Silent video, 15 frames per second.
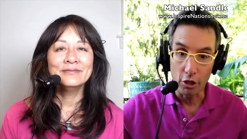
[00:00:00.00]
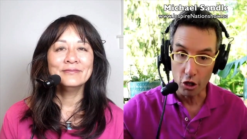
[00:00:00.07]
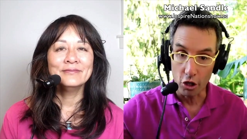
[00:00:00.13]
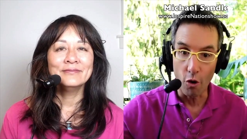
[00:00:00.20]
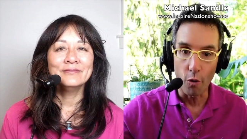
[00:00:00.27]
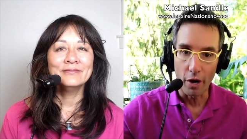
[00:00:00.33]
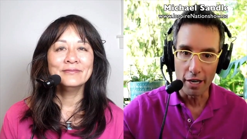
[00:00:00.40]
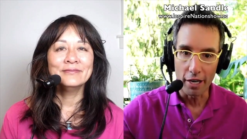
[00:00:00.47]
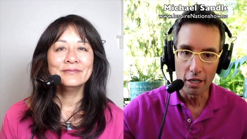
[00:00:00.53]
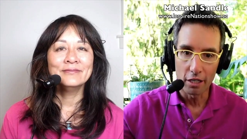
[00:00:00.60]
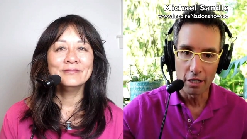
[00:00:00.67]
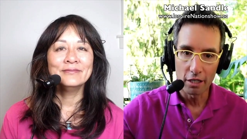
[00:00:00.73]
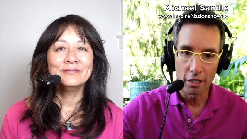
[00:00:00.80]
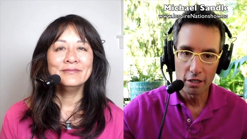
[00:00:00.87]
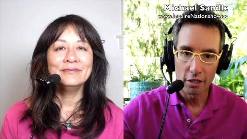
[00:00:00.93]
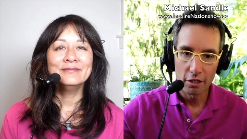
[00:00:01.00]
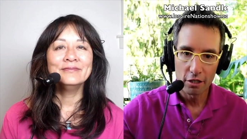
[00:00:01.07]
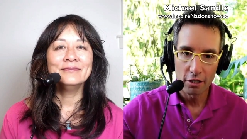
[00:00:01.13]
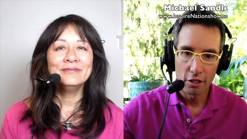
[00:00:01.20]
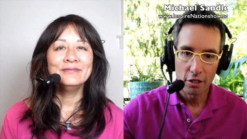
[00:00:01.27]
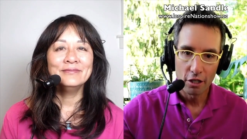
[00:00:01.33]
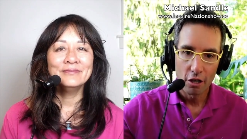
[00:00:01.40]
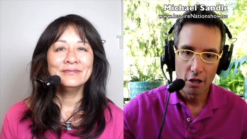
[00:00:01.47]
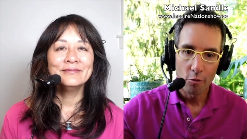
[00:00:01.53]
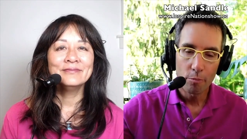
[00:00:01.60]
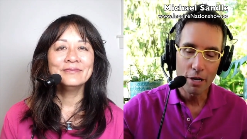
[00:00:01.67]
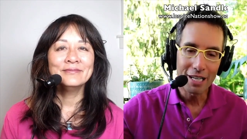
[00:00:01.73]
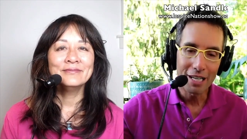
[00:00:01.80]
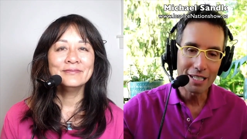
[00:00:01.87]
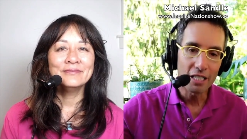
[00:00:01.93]
Speaker 1: going, mm-hmm.
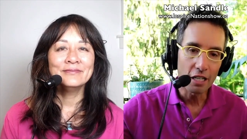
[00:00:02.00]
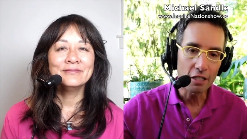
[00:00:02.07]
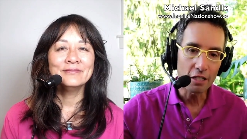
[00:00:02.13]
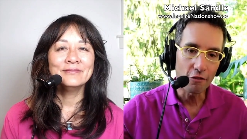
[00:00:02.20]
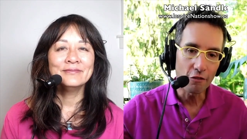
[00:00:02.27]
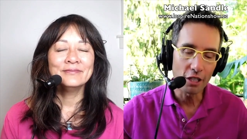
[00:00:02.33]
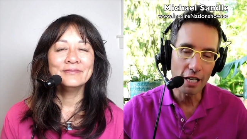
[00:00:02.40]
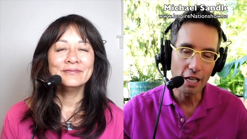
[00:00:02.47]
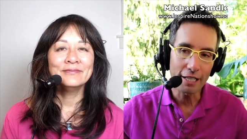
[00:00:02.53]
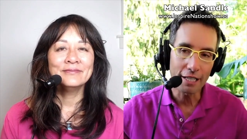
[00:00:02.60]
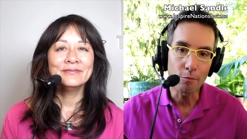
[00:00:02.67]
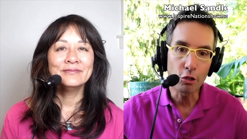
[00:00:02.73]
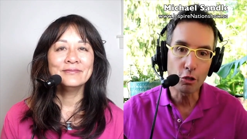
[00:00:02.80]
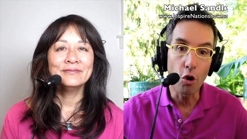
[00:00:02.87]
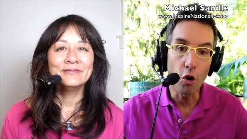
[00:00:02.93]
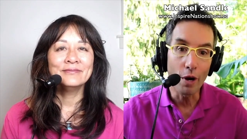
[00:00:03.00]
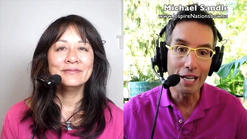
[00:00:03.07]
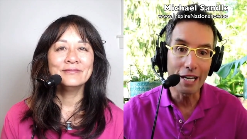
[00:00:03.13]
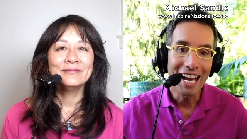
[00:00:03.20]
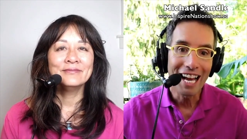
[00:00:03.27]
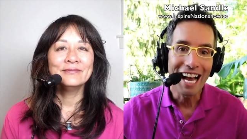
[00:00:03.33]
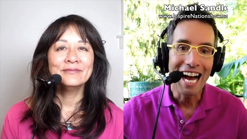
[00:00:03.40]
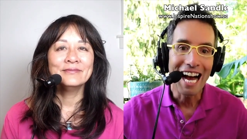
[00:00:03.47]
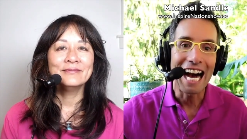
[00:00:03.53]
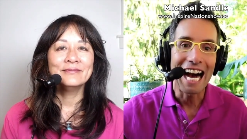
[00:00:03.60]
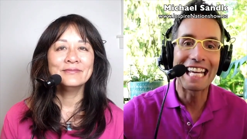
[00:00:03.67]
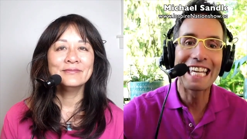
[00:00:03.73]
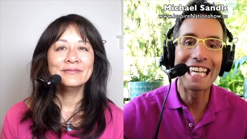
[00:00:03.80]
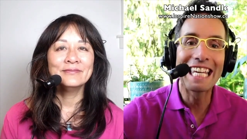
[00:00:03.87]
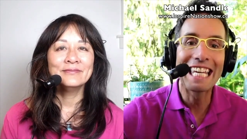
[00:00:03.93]
but it doesn't feel like I'm going
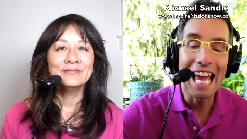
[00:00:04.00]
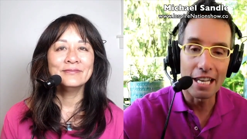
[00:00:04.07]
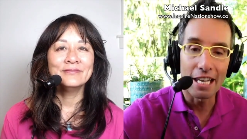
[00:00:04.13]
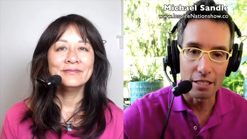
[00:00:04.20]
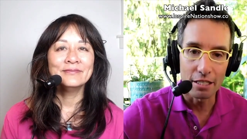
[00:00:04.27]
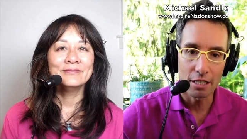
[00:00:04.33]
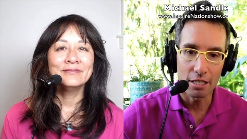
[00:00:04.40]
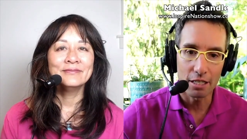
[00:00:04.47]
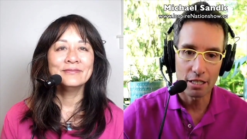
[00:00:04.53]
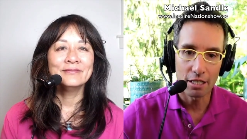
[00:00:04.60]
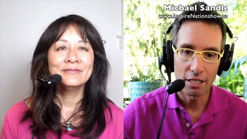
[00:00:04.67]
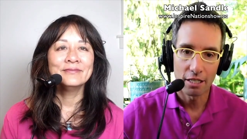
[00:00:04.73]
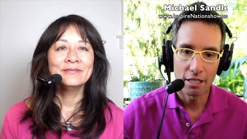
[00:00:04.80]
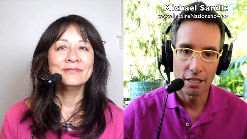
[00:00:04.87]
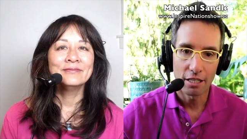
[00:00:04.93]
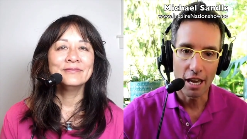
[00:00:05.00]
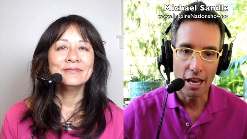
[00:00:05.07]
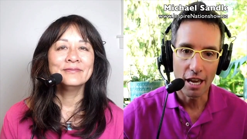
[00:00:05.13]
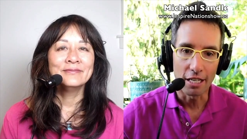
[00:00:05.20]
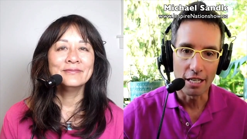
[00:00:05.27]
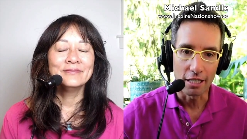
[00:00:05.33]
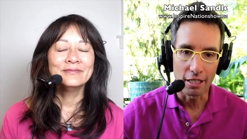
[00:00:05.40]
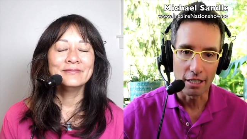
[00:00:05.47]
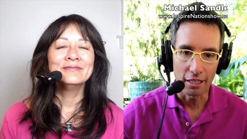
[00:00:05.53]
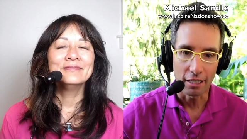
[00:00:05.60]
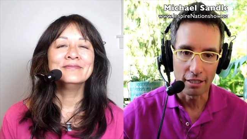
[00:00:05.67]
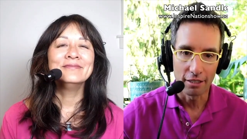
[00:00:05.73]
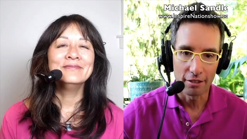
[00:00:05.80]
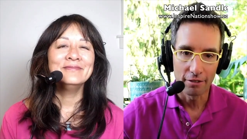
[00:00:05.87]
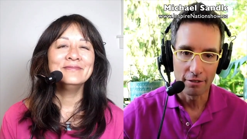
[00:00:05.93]
against anything?
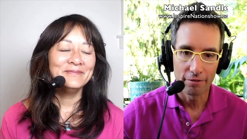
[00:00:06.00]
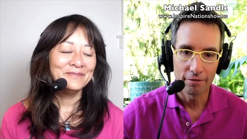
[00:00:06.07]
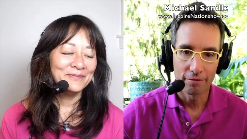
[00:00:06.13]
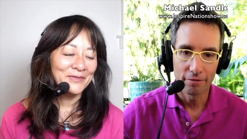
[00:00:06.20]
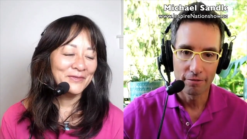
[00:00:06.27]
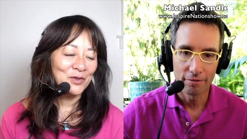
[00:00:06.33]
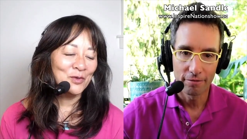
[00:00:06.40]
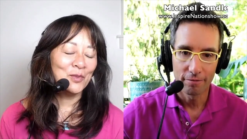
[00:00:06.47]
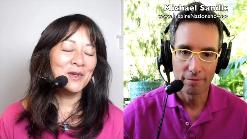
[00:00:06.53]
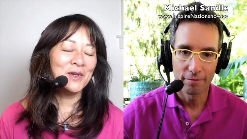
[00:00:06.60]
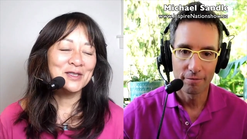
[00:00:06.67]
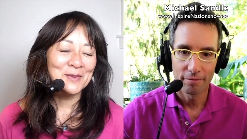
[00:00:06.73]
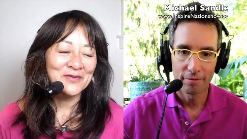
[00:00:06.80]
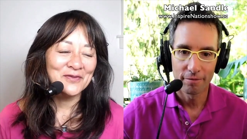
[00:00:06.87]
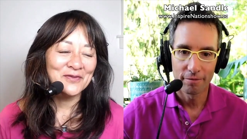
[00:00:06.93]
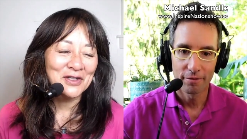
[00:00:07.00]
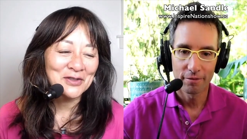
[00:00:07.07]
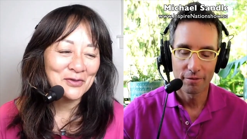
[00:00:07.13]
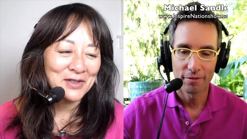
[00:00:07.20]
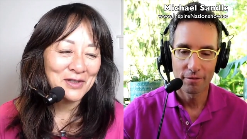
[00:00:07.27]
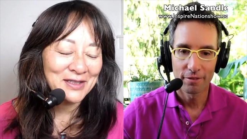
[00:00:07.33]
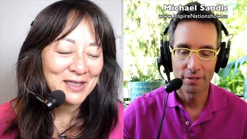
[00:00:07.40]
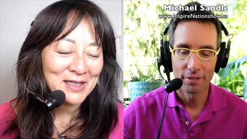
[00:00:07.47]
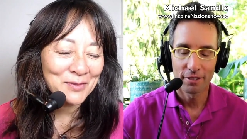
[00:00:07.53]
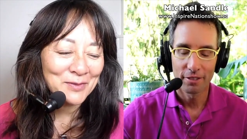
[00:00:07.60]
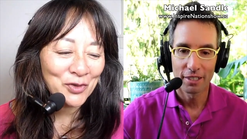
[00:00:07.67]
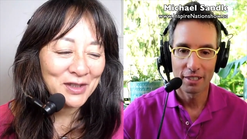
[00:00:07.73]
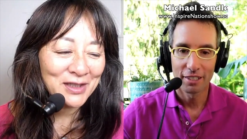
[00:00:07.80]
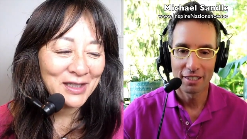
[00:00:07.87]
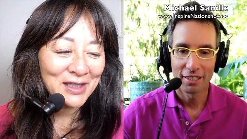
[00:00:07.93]
Speaker 2: Mm. It reminds me of yesterday because I'm
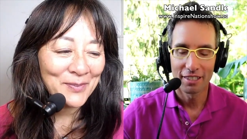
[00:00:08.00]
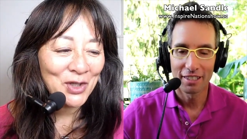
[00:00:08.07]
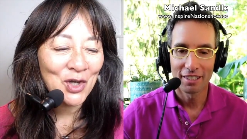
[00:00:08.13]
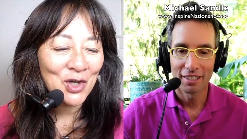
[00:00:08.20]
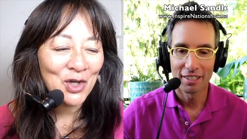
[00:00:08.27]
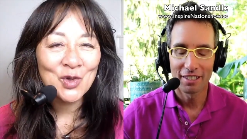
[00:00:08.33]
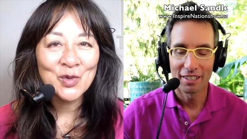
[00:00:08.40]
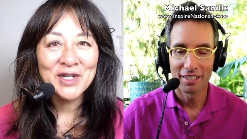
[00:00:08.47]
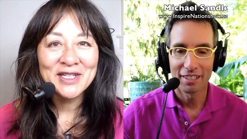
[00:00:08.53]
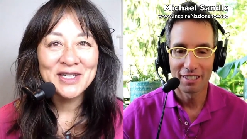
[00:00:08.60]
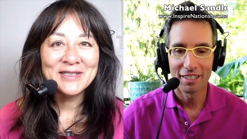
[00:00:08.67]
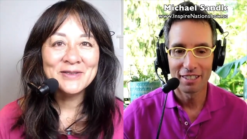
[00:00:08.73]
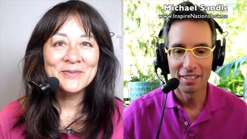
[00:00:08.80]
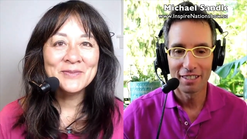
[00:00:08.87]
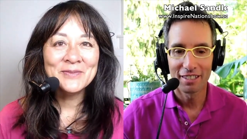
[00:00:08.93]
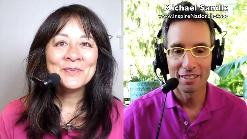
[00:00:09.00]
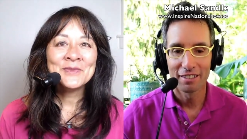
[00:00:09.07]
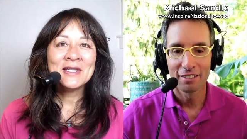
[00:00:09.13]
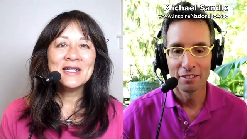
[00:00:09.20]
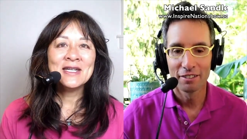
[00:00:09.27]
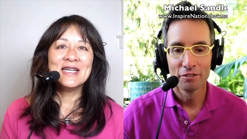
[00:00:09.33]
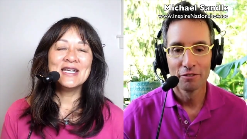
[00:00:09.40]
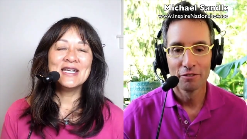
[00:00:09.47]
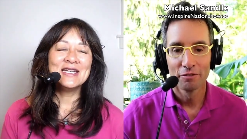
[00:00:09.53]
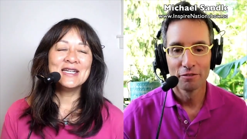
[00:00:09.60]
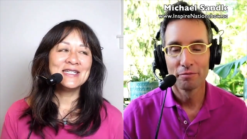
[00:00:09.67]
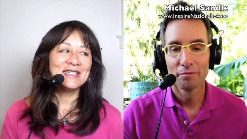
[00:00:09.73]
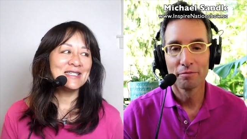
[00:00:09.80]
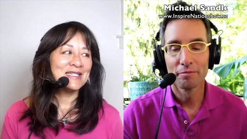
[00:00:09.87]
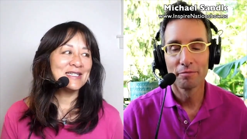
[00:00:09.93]
trying to get my heart rate out.
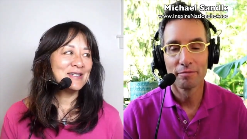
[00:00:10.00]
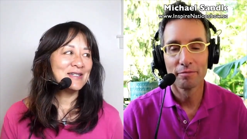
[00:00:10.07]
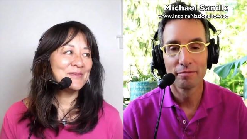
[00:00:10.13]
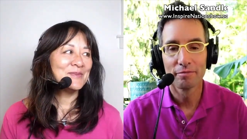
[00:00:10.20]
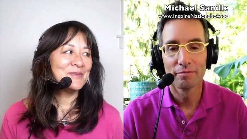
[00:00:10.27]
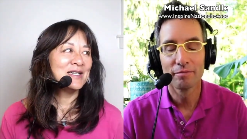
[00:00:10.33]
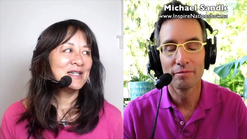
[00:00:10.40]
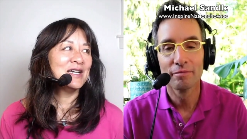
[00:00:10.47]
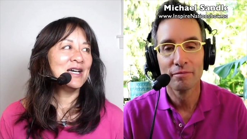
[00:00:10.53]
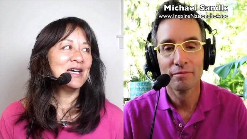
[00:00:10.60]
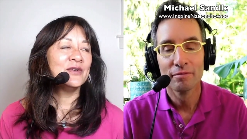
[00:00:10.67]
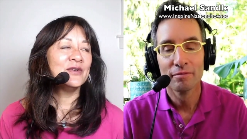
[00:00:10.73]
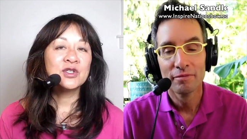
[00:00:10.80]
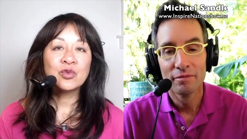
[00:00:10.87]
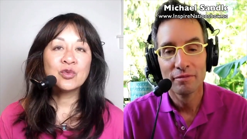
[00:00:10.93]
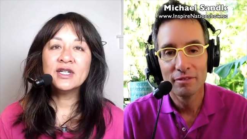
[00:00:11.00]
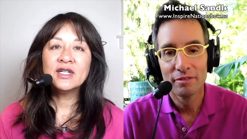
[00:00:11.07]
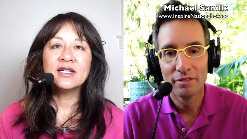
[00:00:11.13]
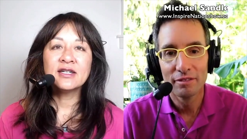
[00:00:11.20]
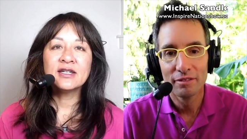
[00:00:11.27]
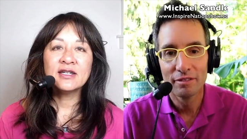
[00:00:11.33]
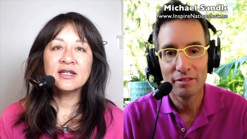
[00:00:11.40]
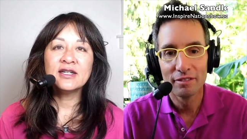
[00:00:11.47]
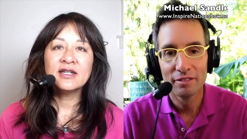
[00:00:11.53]
And um, I was running and